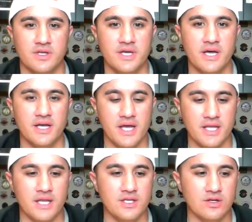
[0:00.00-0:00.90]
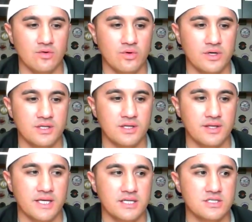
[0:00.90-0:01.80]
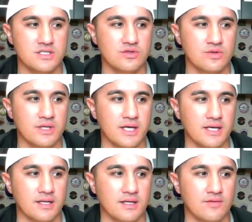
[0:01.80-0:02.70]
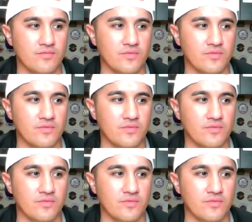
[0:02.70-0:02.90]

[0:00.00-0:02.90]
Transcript: Yeah. And, and you know, one of the things too that